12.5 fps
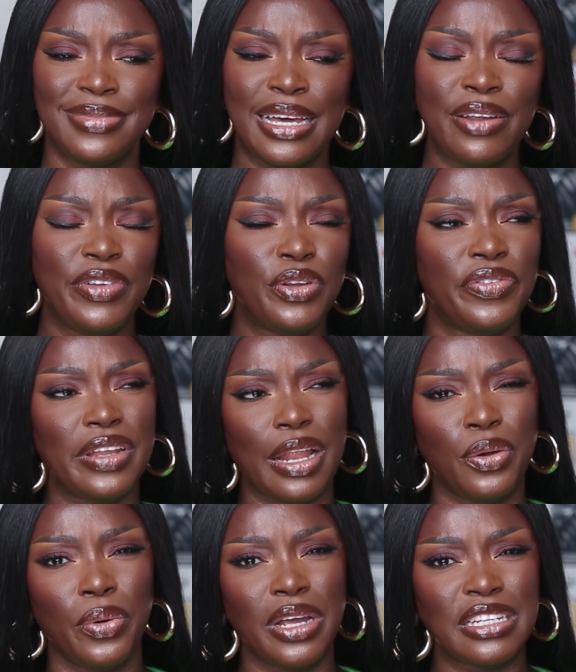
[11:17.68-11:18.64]
I don't even know if
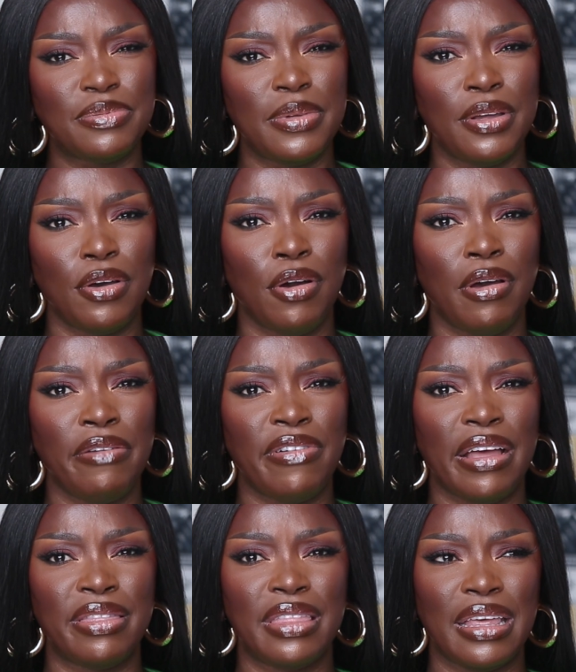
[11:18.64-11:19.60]
it annoys me or if
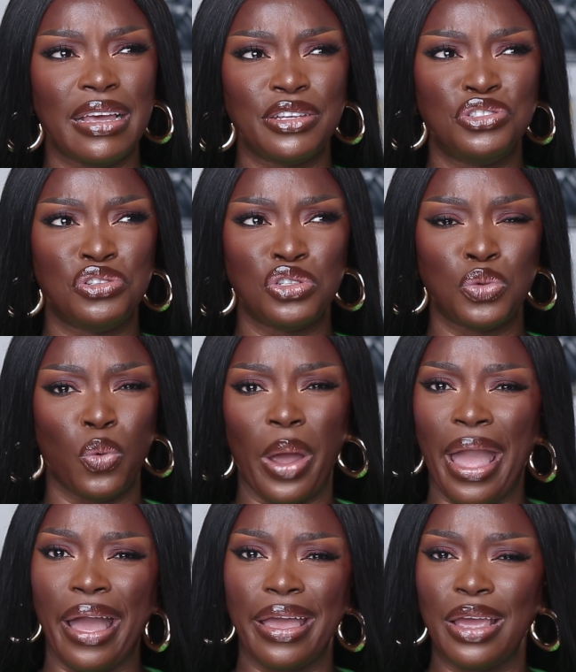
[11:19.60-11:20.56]
I think it's just
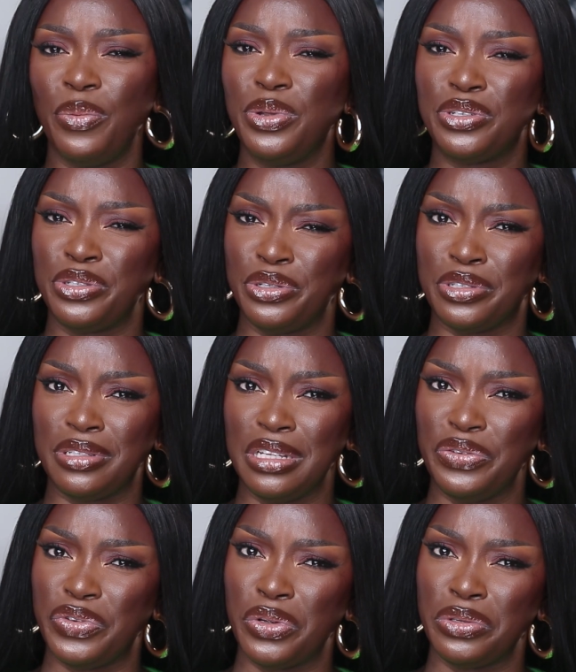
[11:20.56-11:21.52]
whack and we just
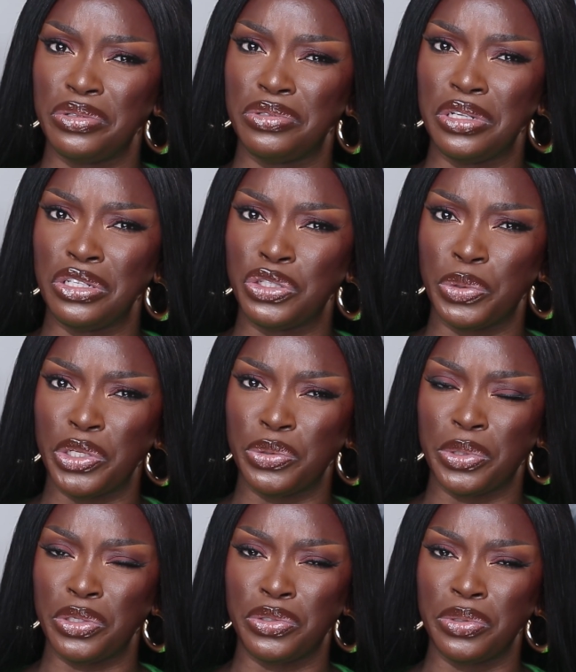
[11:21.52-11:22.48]
leave it on in
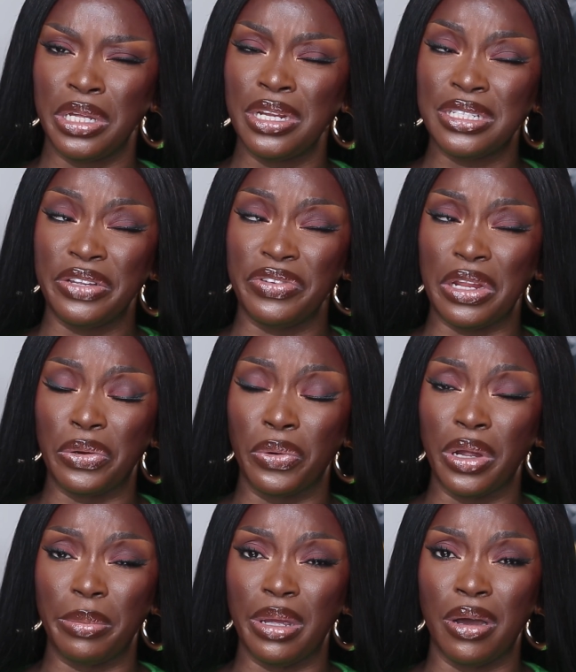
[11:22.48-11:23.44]
2022. It doesn't even
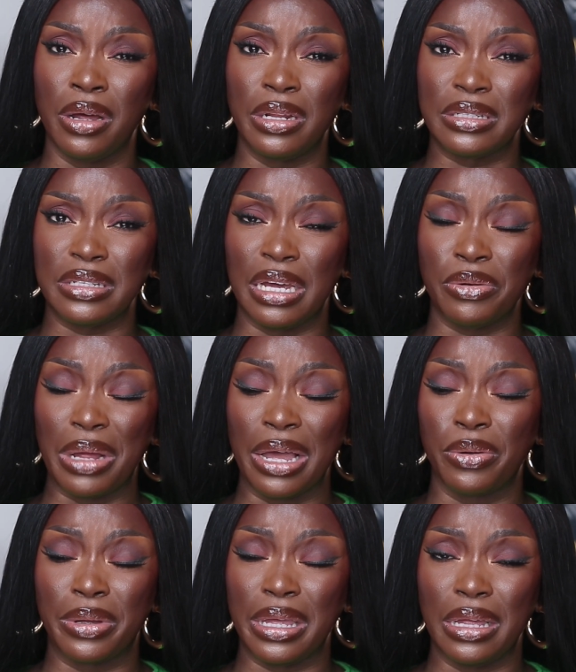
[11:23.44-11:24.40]
annoy me, honestly.
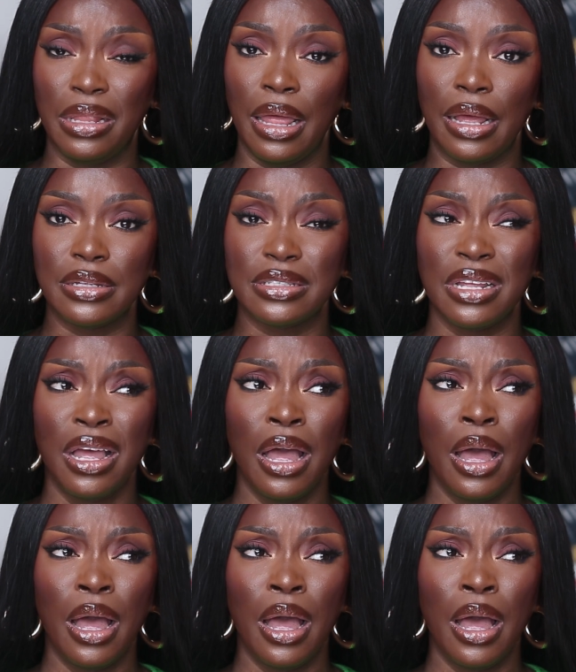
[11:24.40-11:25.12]
I could care less.